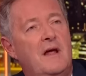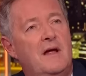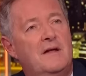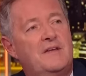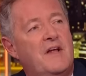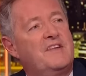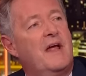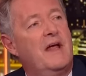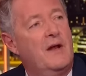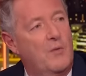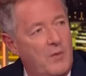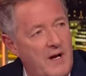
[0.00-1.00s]
what does it
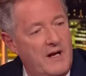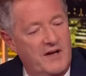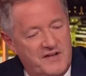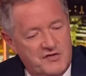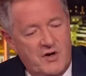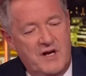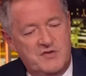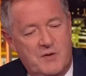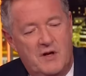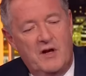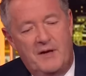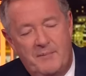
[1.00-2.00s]
in a, in a strange
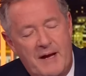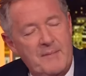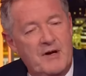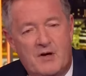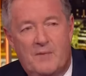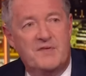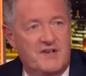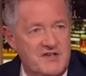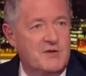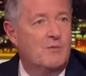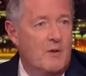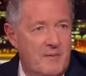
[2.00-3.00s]
way? Look, it may be a
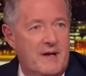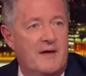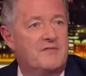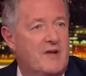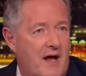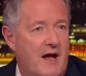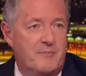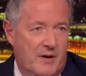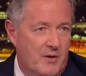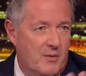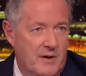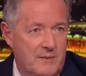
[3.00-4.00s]
conversation women have to have,
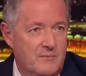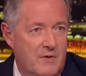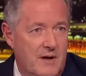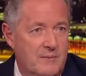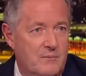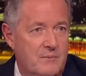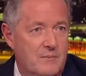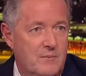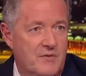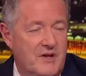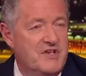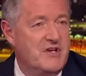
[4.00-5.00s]
by the way, right?
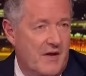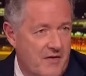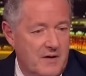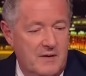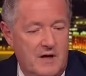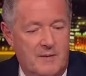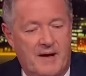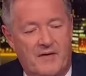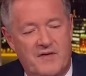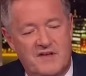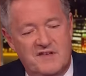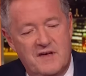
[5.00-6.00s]
with each other
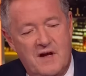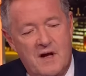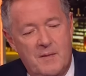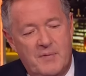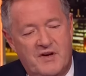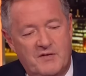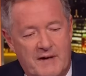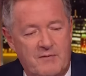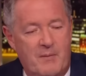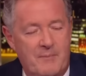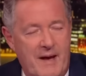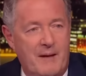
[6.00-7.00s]
about this because
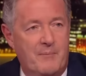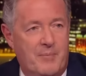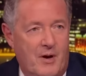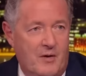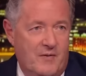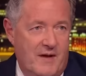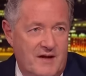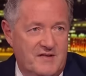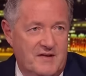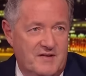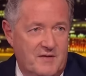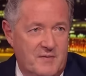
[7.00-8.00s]
whenever men poke their
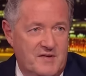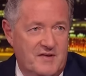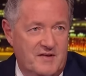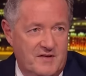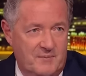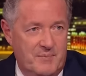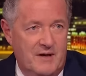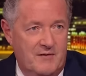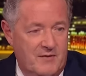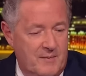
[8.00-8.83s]
heads into this, it's a bit of